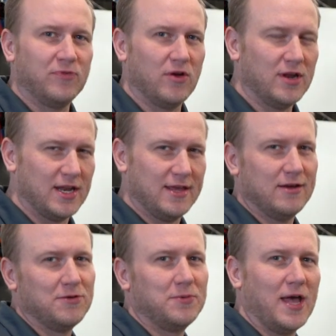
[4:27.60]
All right, and
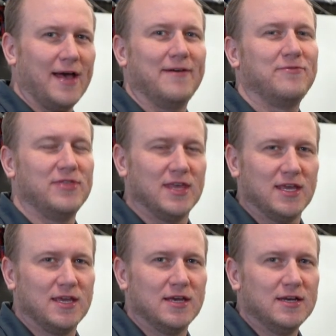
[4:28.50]
here we have
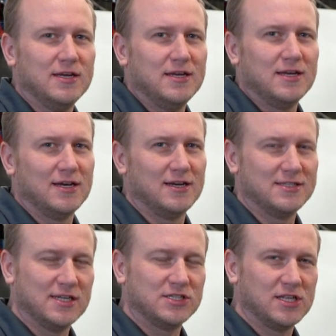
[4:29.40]
the
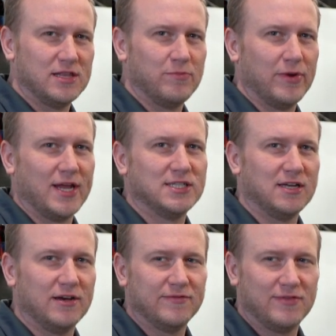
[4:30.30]
essentially the brains
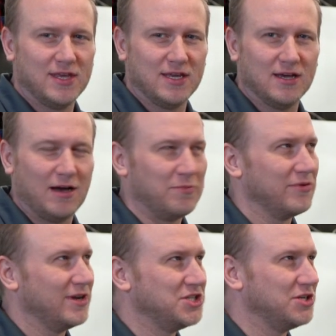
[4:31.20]
of the
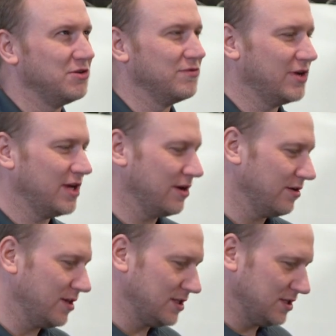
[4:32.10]
operation over
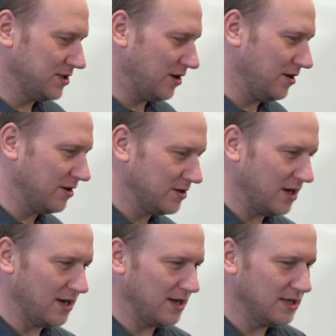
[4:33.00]
here. This is our
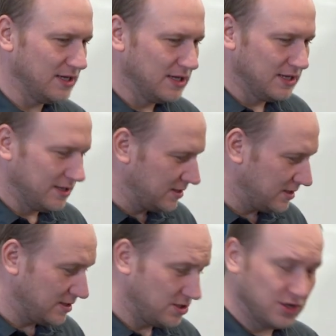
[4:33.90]

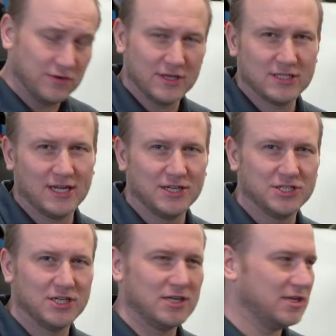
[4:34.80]
tuning
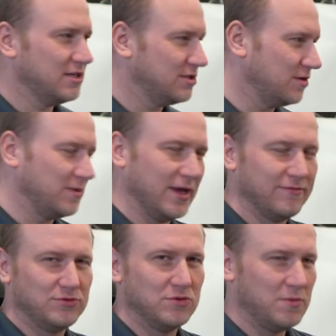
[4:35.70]
station. So we
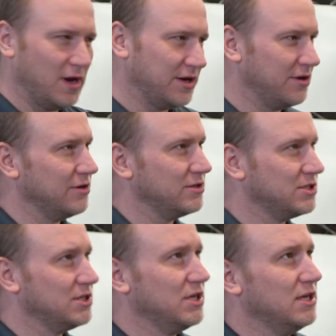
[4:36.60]
have dual monitors